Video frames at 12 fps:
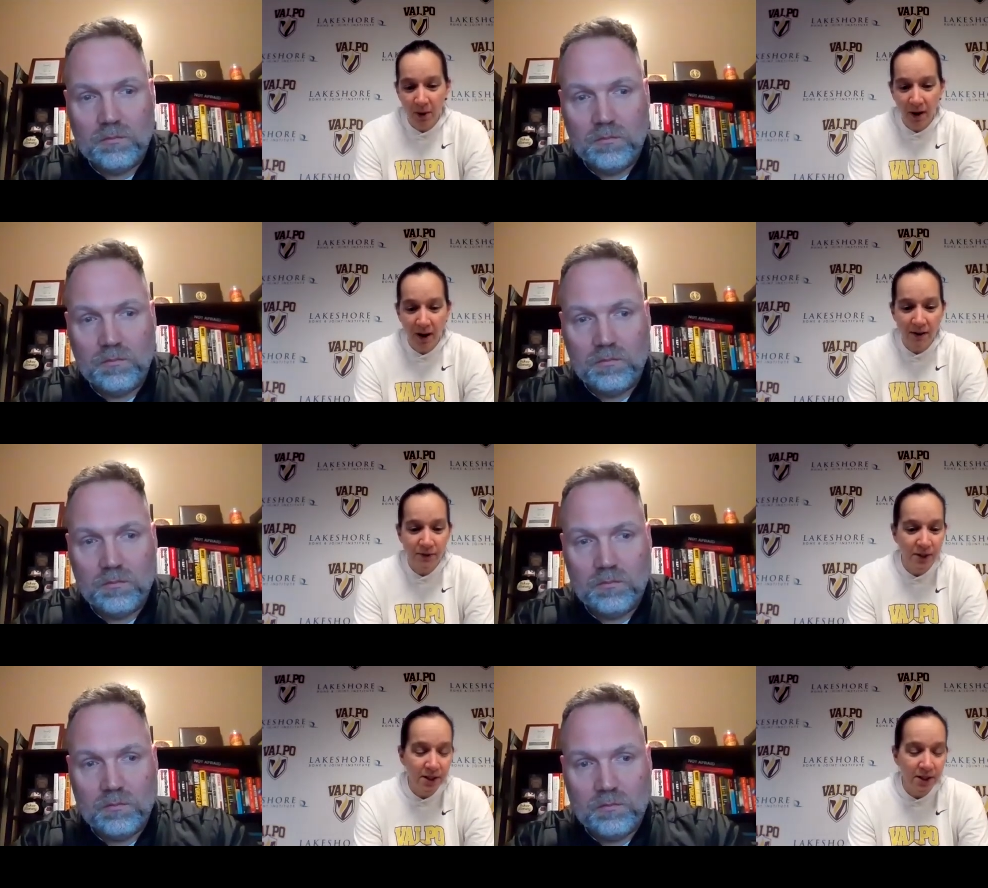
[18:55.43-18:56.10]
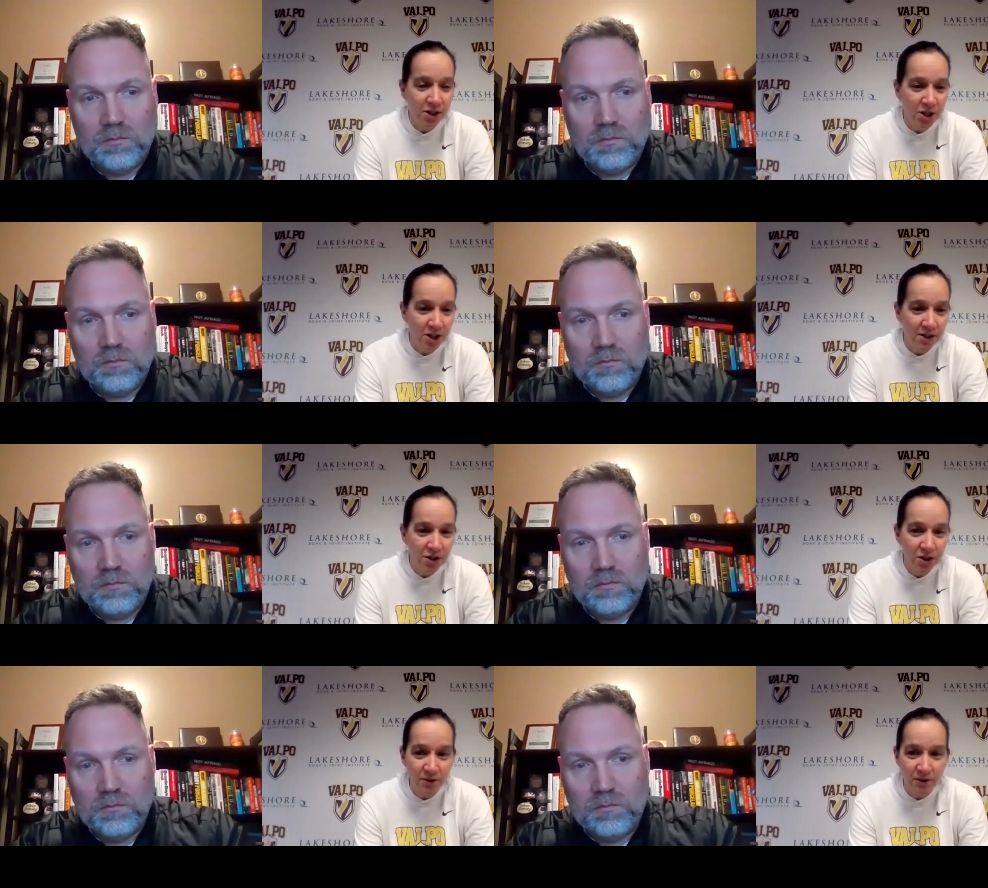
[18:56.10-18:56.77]
Speaker 1: I'm more confident than
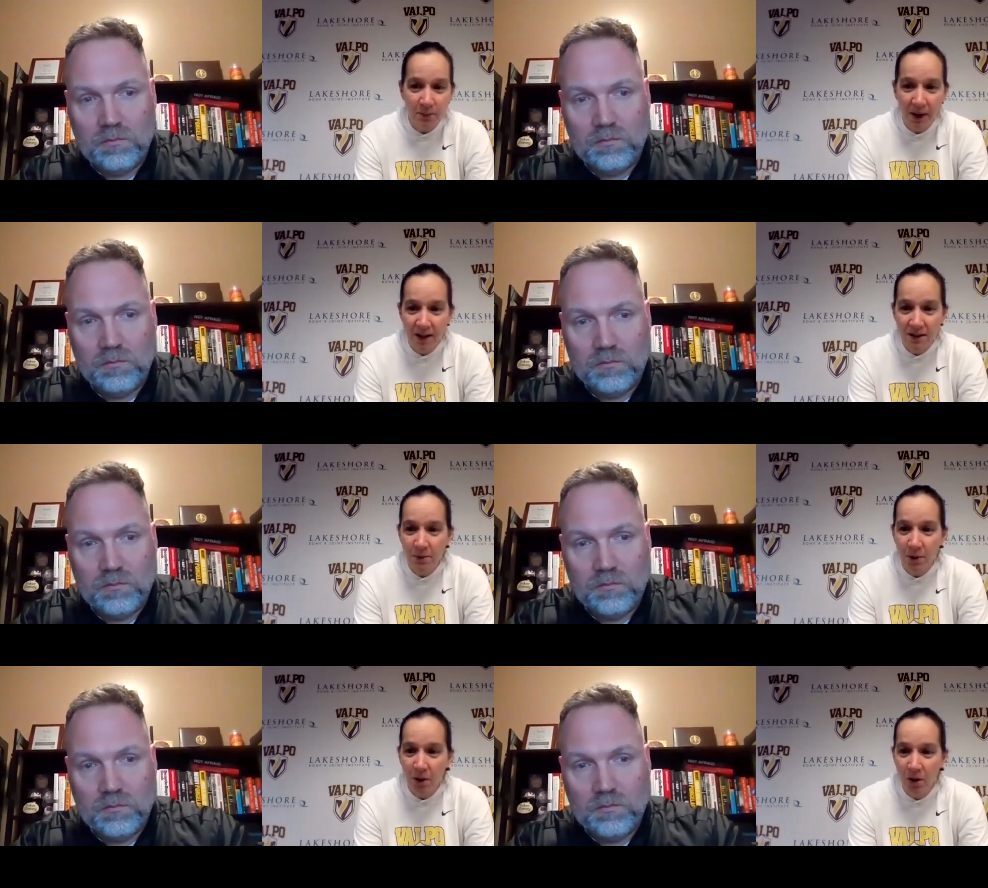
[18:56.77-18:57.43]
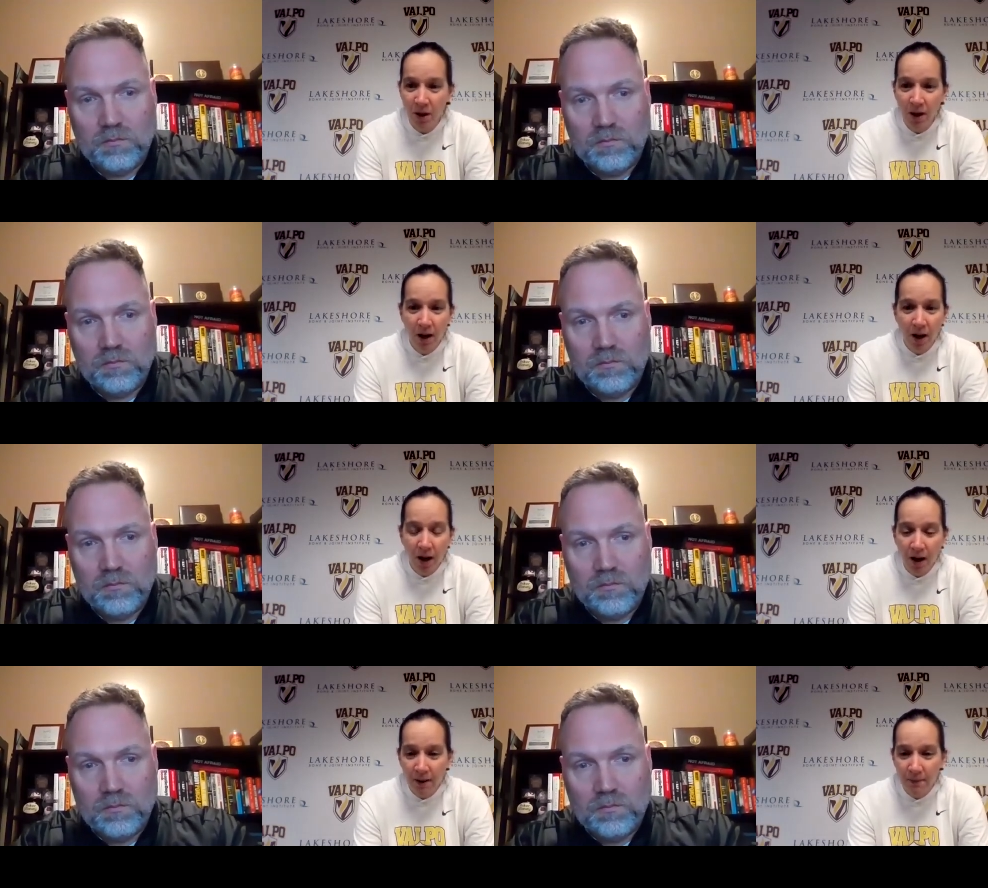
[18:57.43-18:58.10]
she is shooting the basketball.
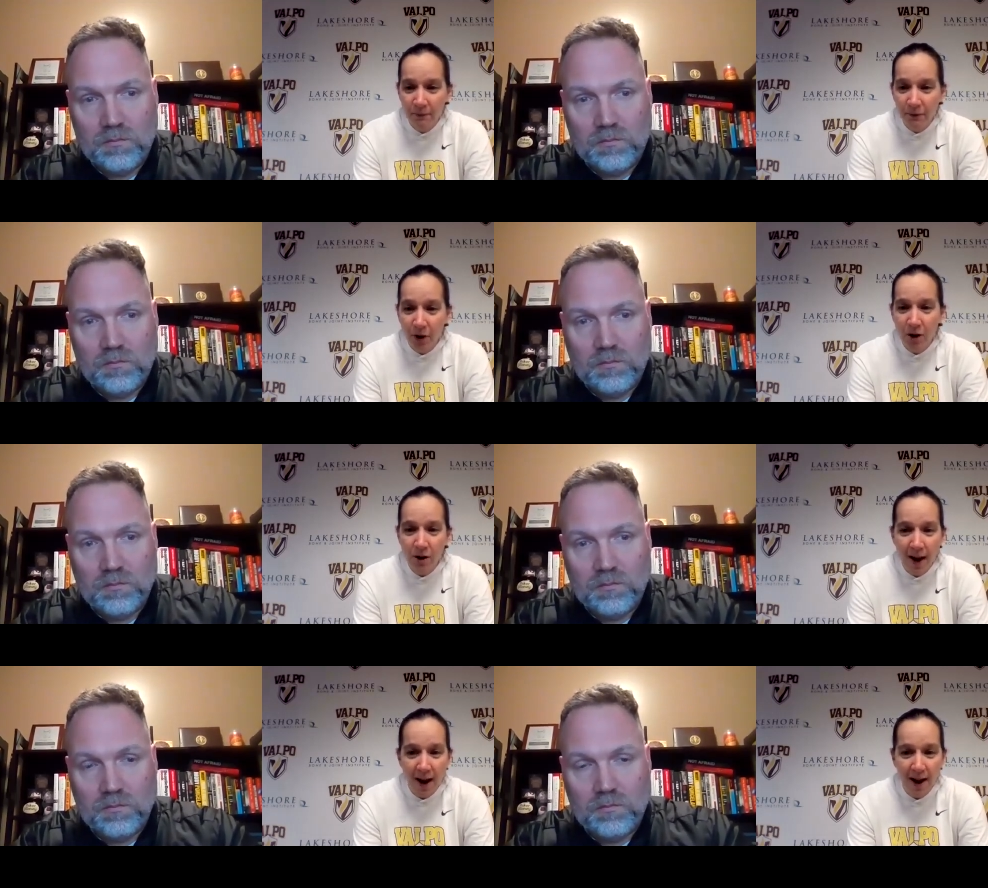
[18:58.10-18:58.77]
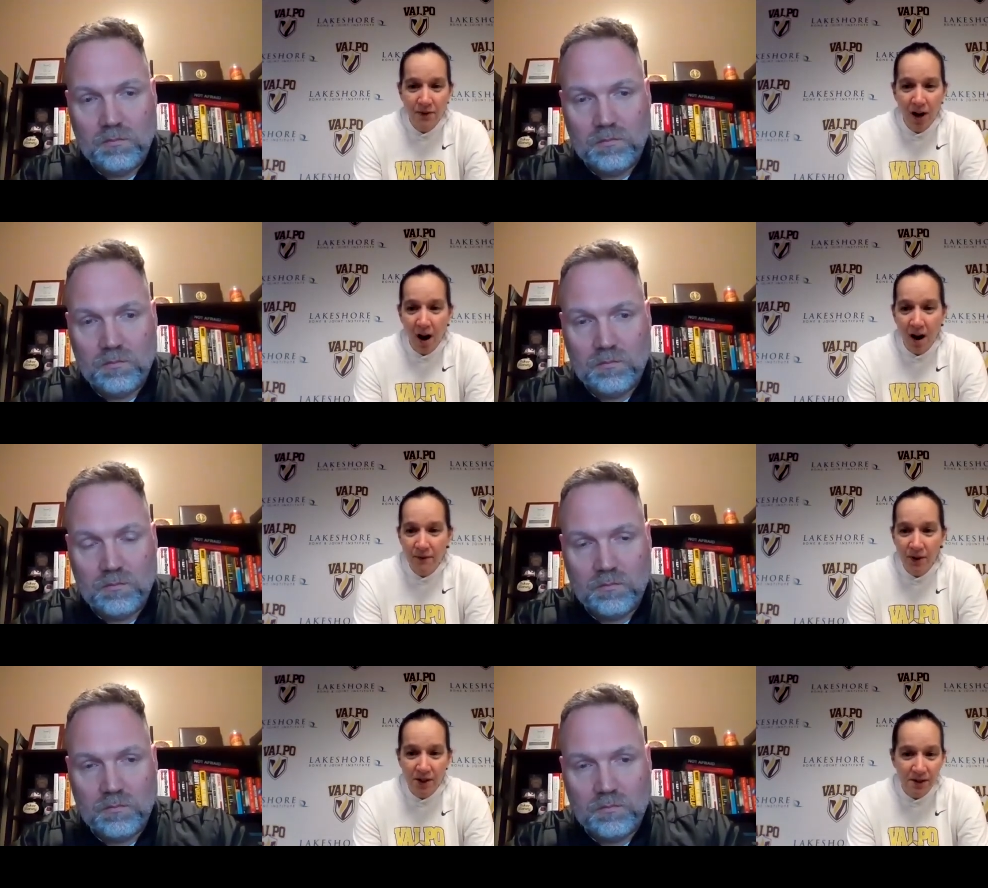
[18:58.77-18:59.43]
Um, for her to have the
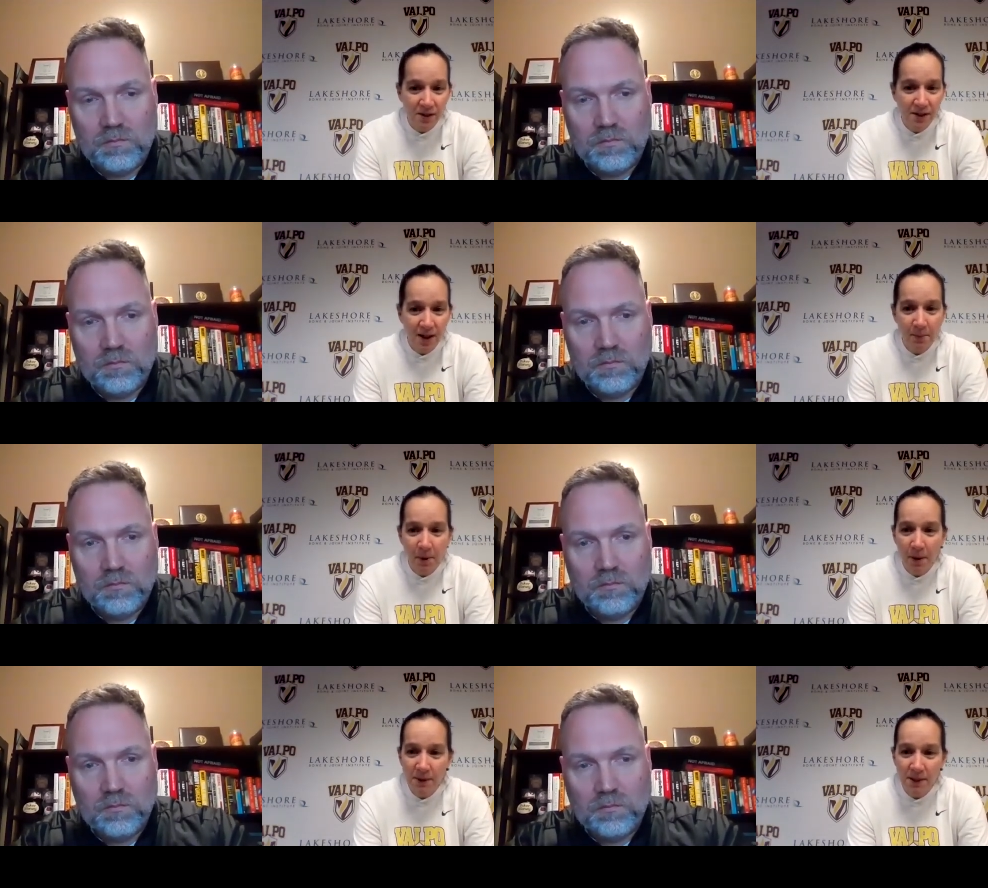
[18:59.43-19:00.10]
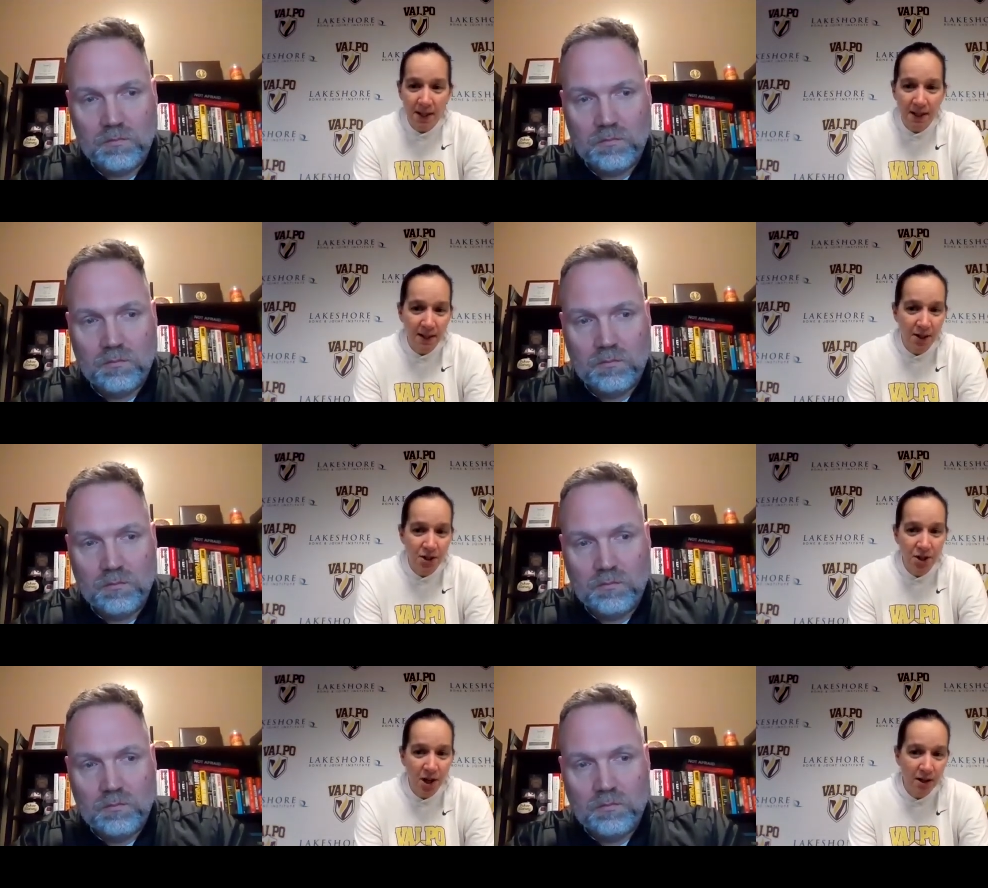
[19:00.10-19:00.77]
confidence to step up and
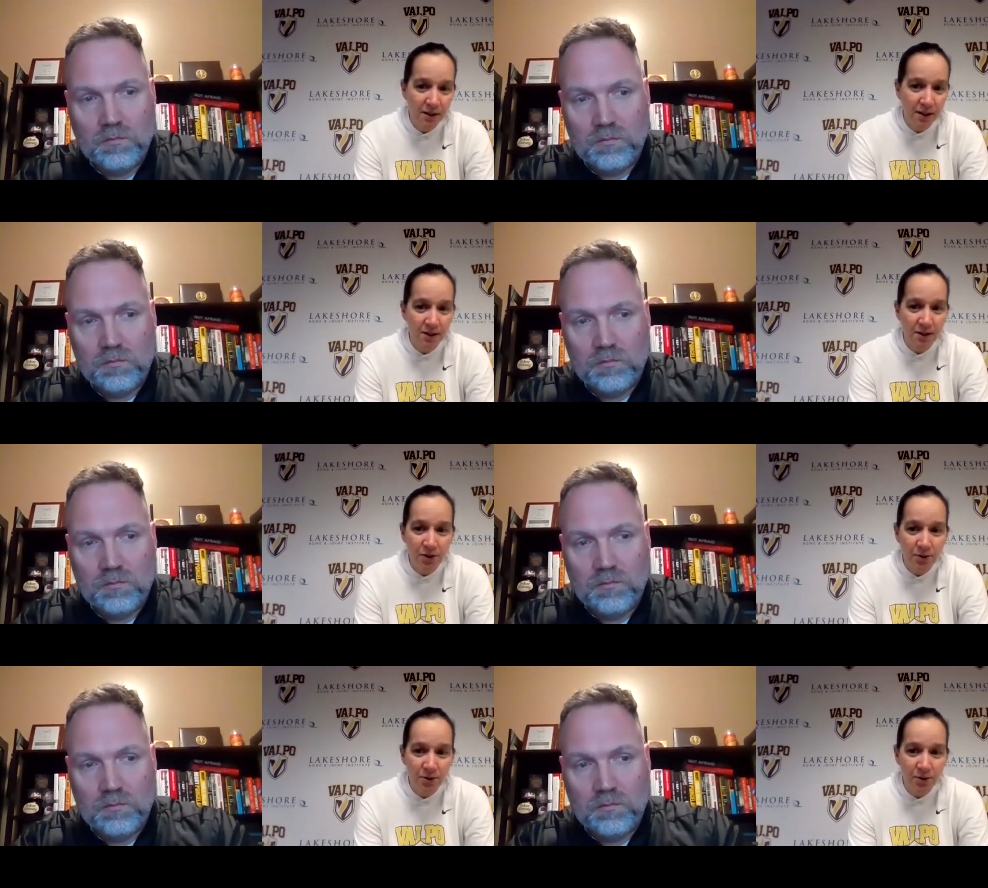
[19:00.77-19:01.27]
take that shot in that